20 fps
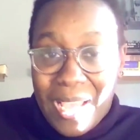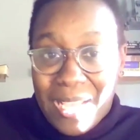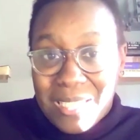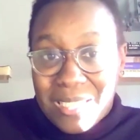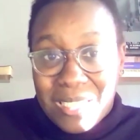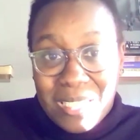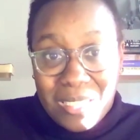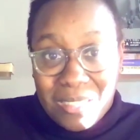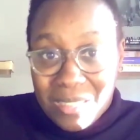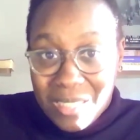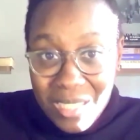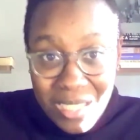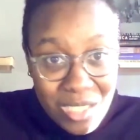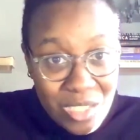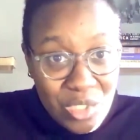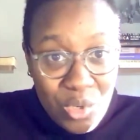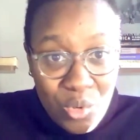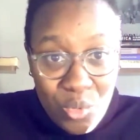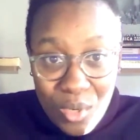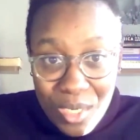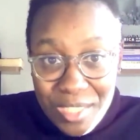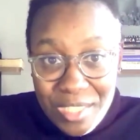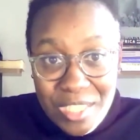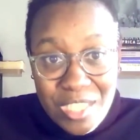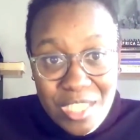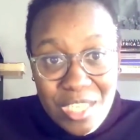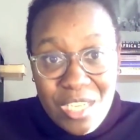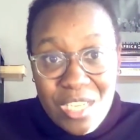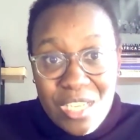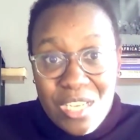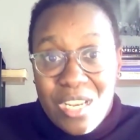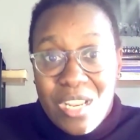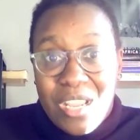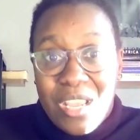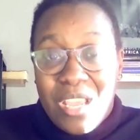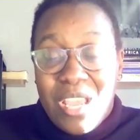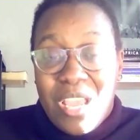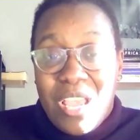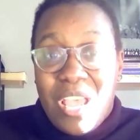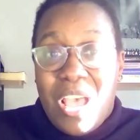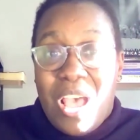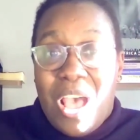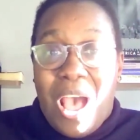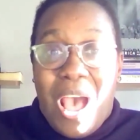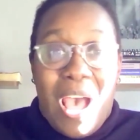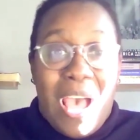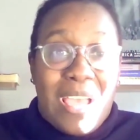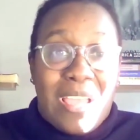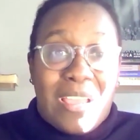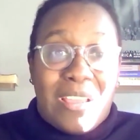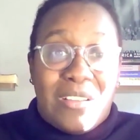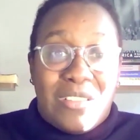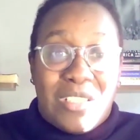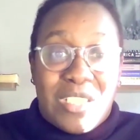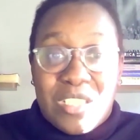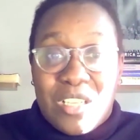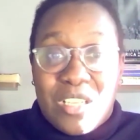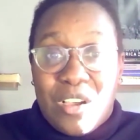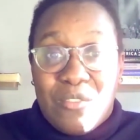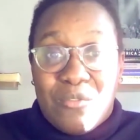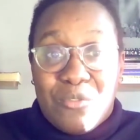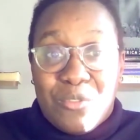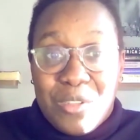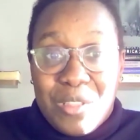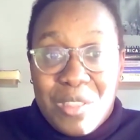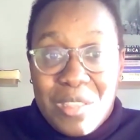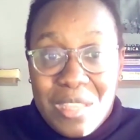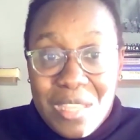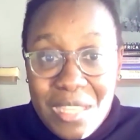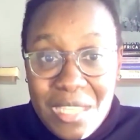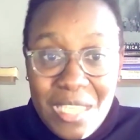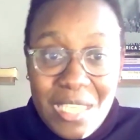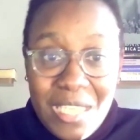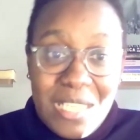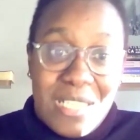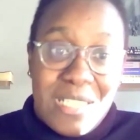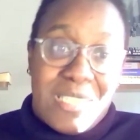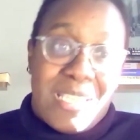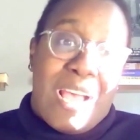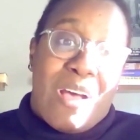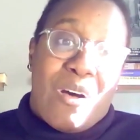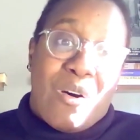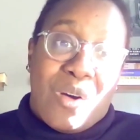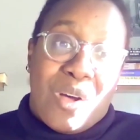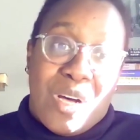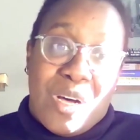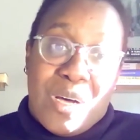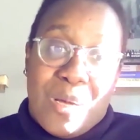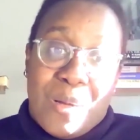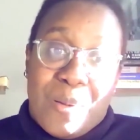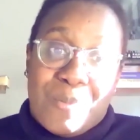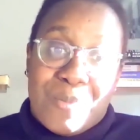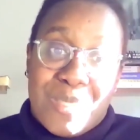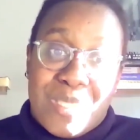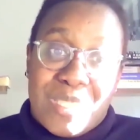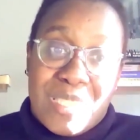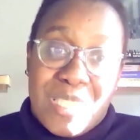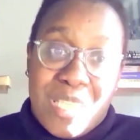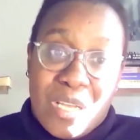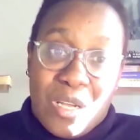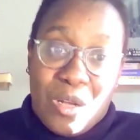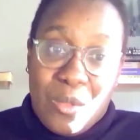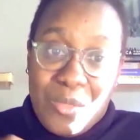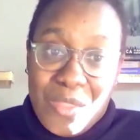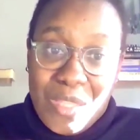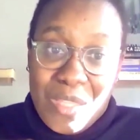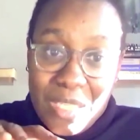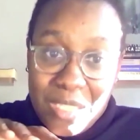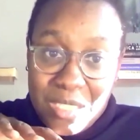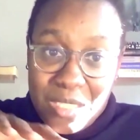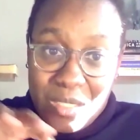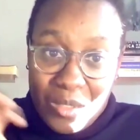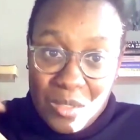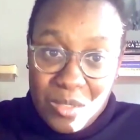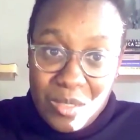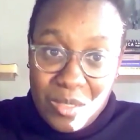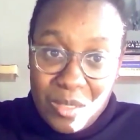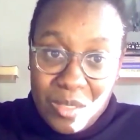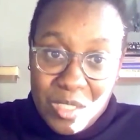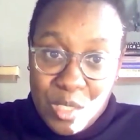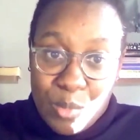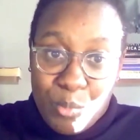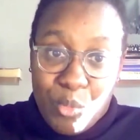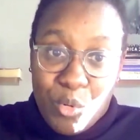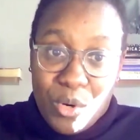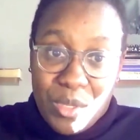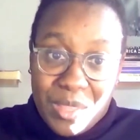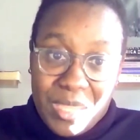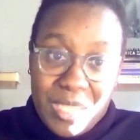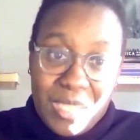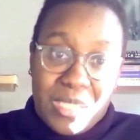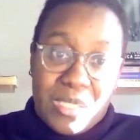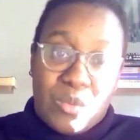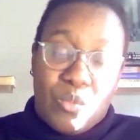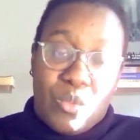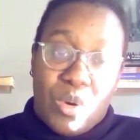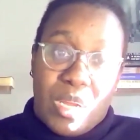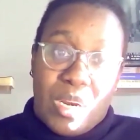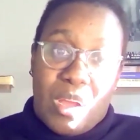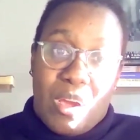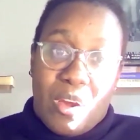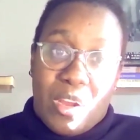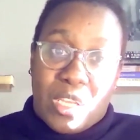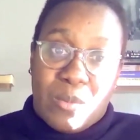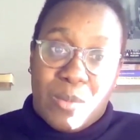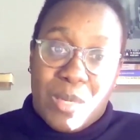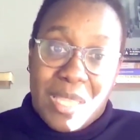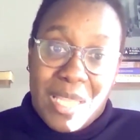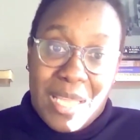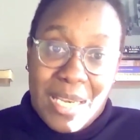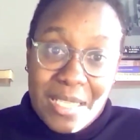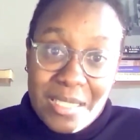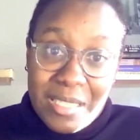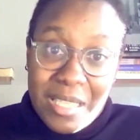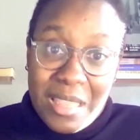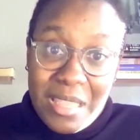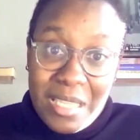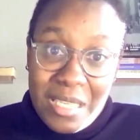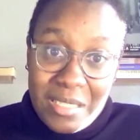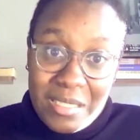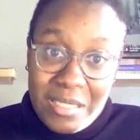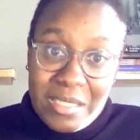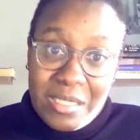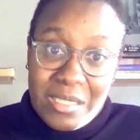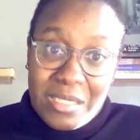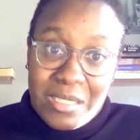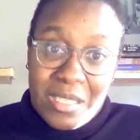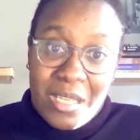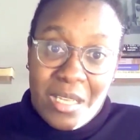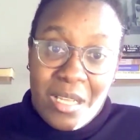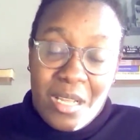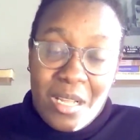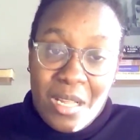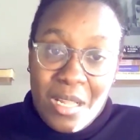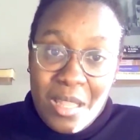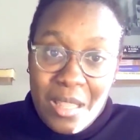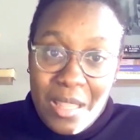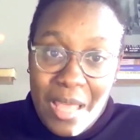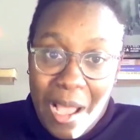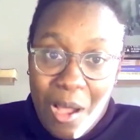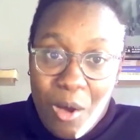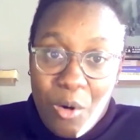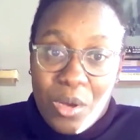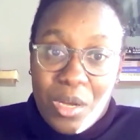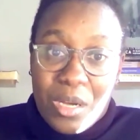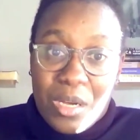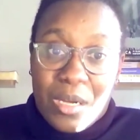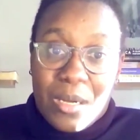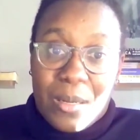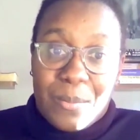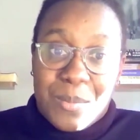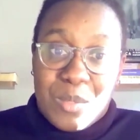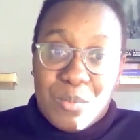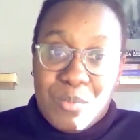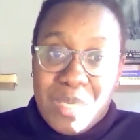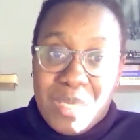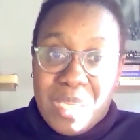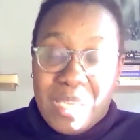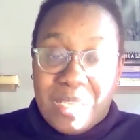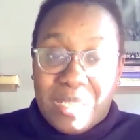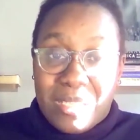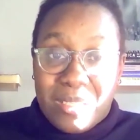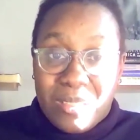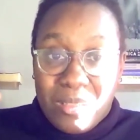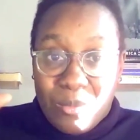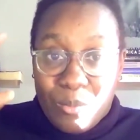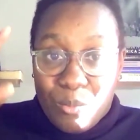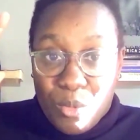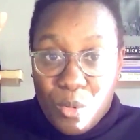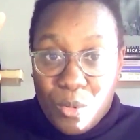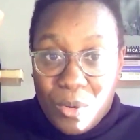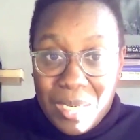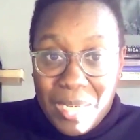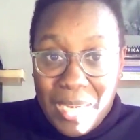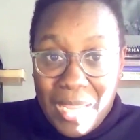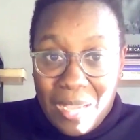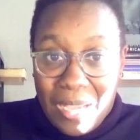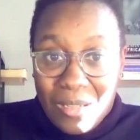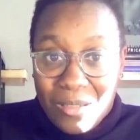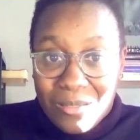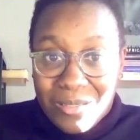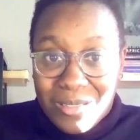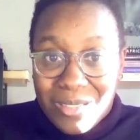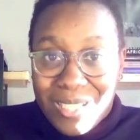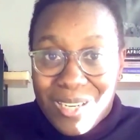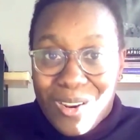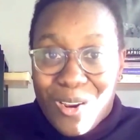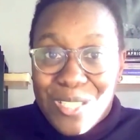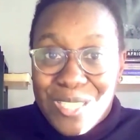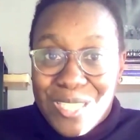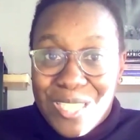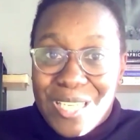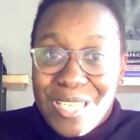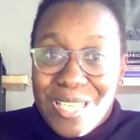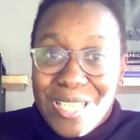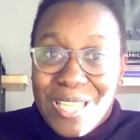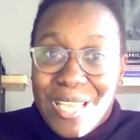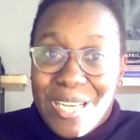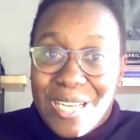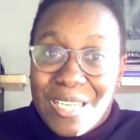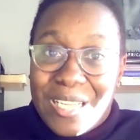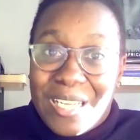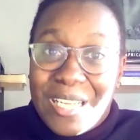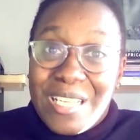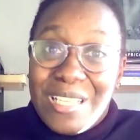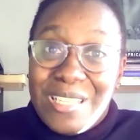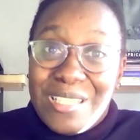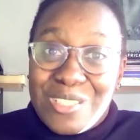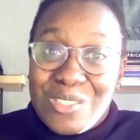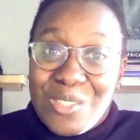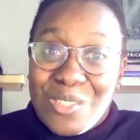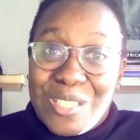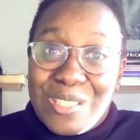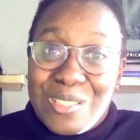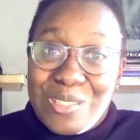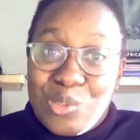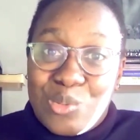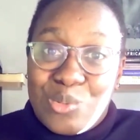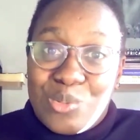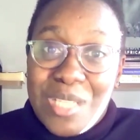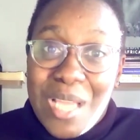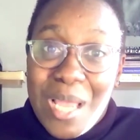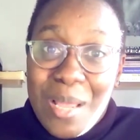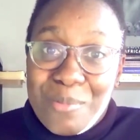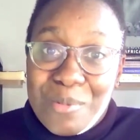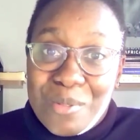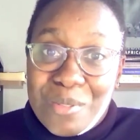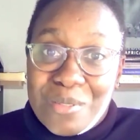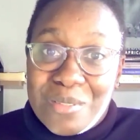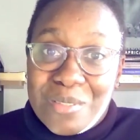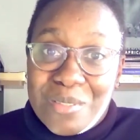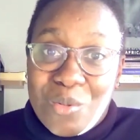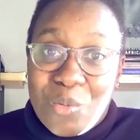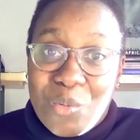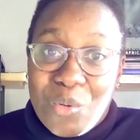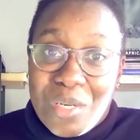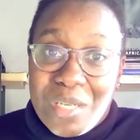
asking this question. I discovered these outcomes tell this, support this one argument that is a thesis. The outcomes being broken down and articulated and illustrated through chapters